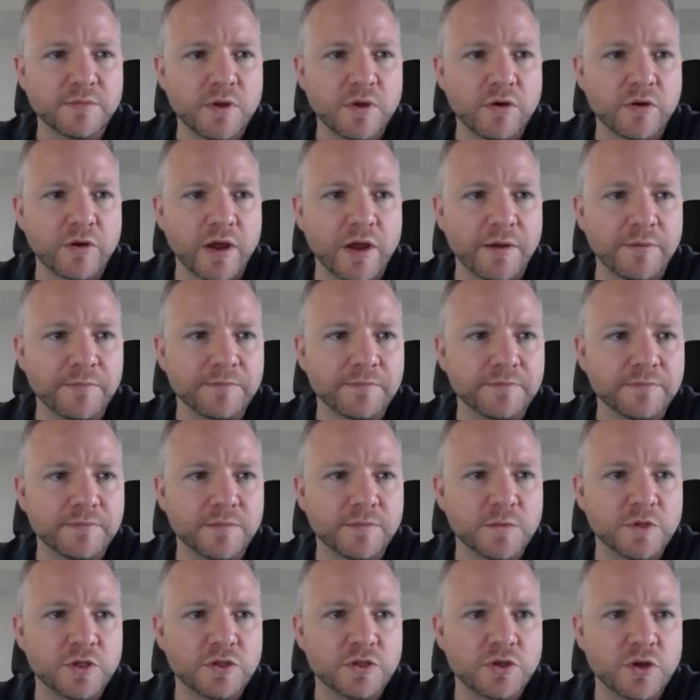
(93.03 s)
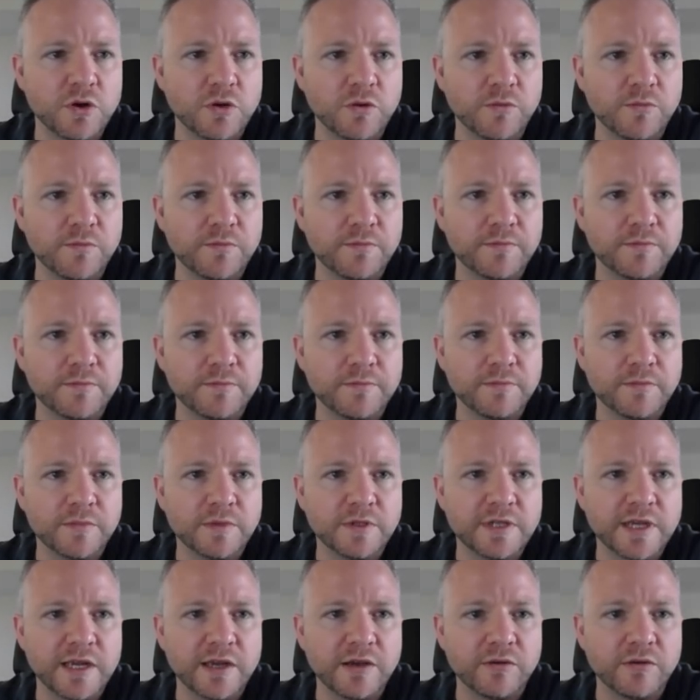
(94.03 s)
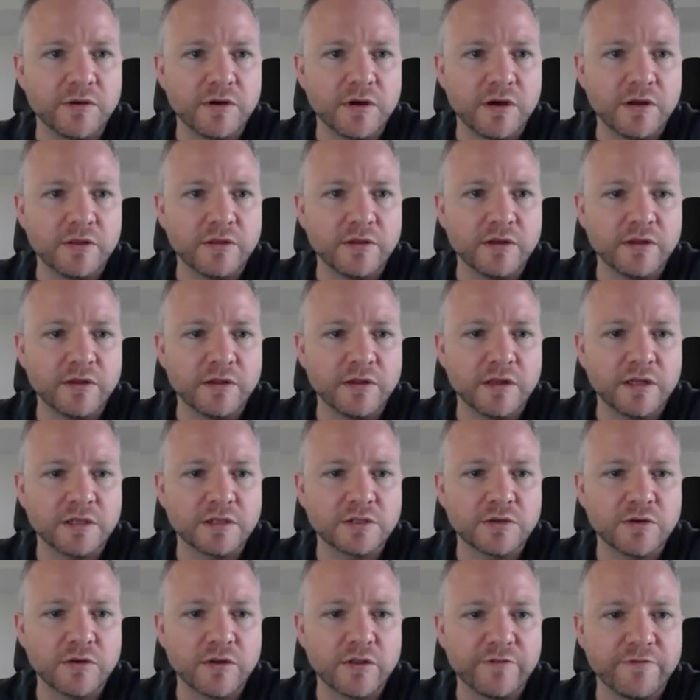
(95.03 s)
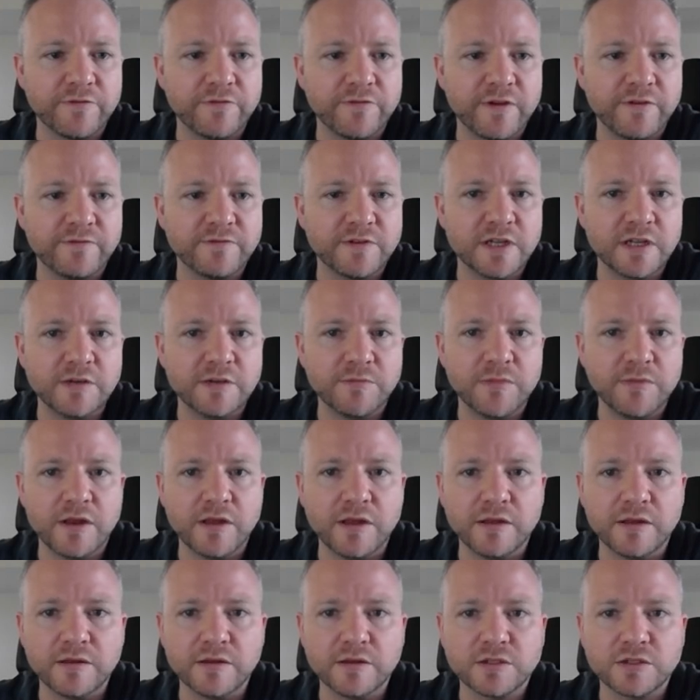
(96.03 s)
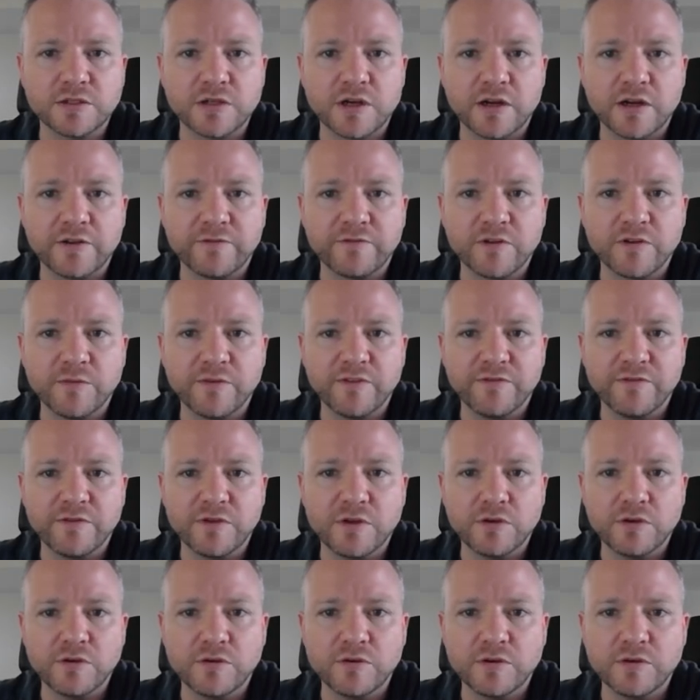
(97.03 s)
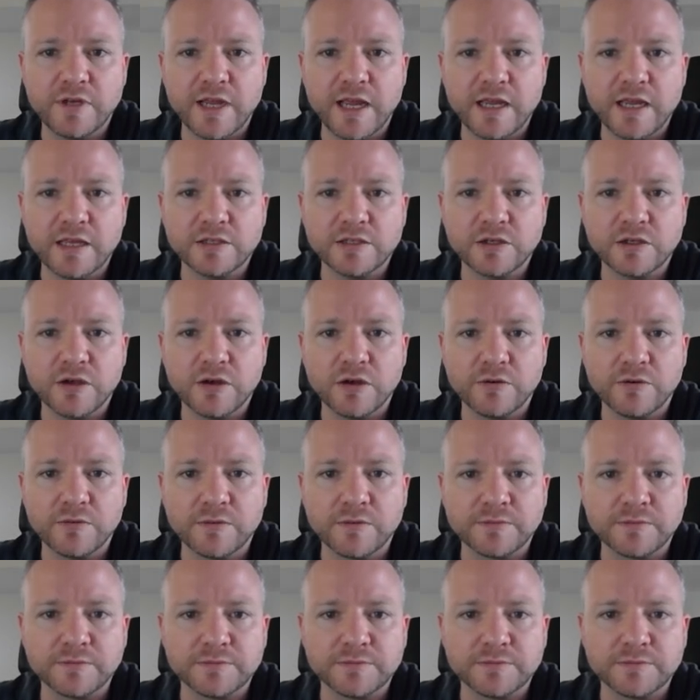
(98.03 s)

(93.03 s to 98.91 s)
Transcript: Okay, so down on the, let's go to the 15-minute, starting from a few days ago.